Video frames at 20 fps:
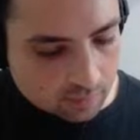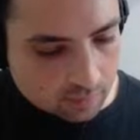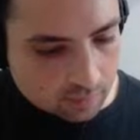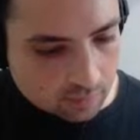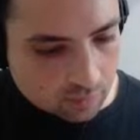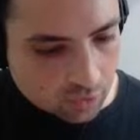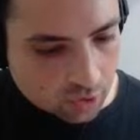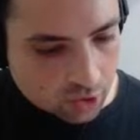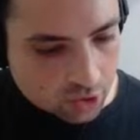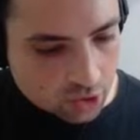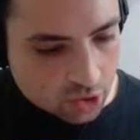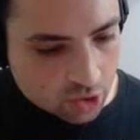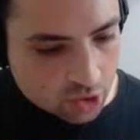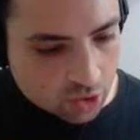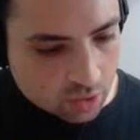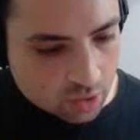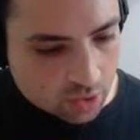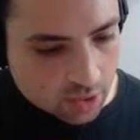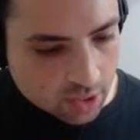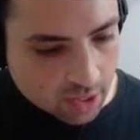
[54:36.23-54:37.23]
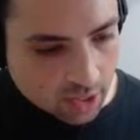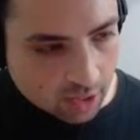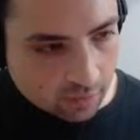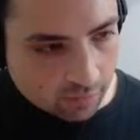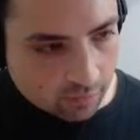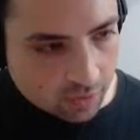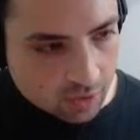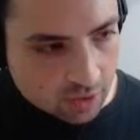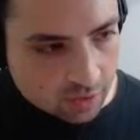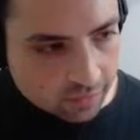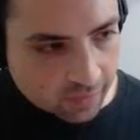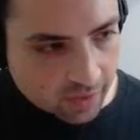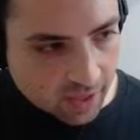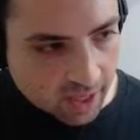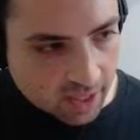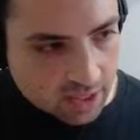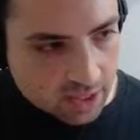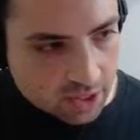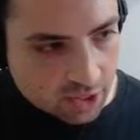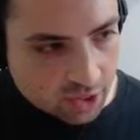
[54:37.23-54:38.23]
you can just use that if it's
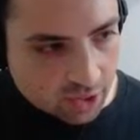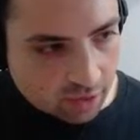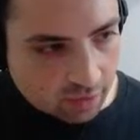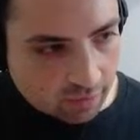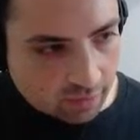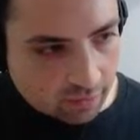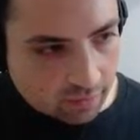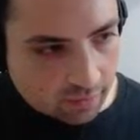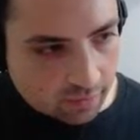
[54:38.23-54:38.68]
fast enough.